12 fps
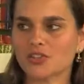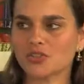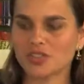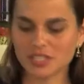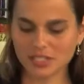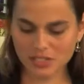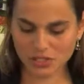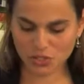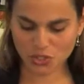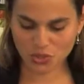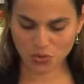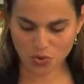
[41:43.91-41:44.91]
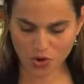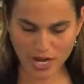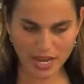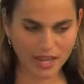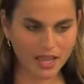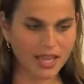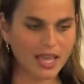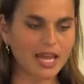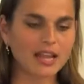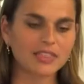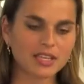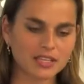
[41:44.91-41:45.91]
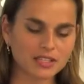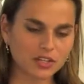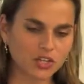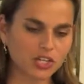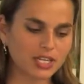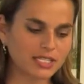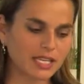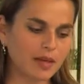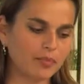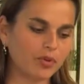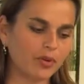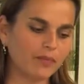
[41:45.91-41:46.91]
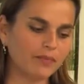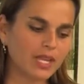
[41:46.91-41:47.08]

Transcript: So this is a story, and I think it's a good example.